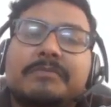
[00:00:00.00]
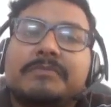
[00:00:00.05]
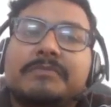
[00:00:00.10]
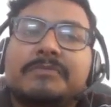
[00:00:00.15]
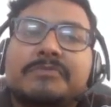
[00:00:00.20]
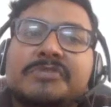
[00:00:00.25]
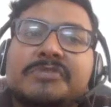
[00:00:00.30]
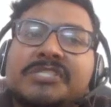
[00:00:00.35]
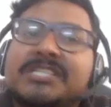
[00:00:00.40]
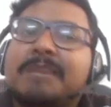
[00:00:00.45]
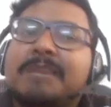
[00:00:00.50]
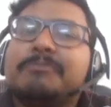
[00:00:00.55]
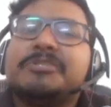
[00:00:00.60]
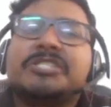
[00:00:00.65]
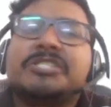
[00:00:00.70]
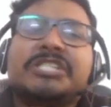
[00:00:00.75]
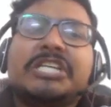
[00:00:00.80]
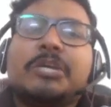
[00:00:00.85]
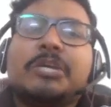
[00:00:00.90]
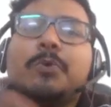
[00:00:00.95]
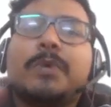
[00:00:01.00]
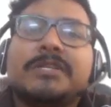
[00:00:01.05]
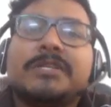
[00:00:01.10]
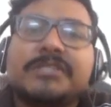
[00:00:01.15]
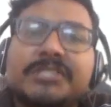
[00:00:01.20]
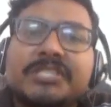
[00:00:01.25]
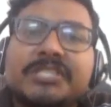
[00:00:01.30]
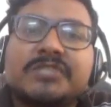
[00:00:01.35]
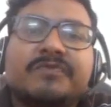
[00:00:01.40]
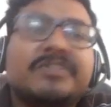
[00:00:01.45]

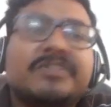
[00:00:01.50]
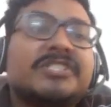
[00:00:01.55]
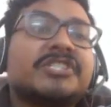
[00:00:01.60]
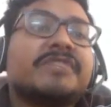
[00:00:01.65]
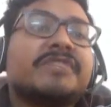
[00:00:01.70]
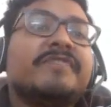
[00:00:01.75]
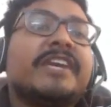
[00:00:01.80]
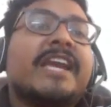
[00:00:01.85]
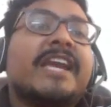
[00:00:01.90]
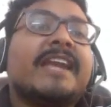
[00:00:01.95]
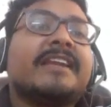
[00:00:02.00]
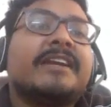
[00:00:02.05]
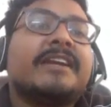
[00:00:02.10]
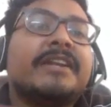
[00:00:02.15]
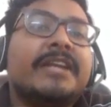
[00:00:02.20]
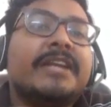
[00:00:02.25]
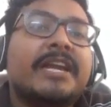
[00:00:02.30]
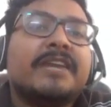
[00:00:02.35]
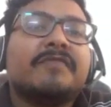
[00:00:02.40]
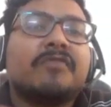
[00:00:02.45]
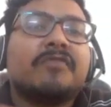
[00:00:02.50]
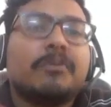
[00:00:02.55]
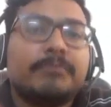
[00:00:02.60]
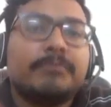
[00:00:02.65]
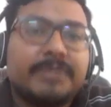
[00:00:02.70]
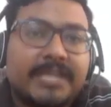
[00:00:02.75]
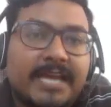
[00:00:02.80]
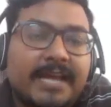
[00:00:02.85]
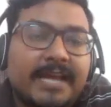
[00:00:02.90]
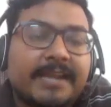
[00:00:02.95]
subsequences which we can create from the
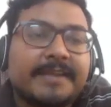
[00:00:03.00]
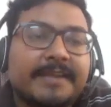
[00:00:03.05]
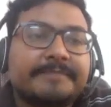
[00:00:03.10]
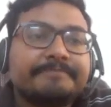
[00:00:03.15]
array,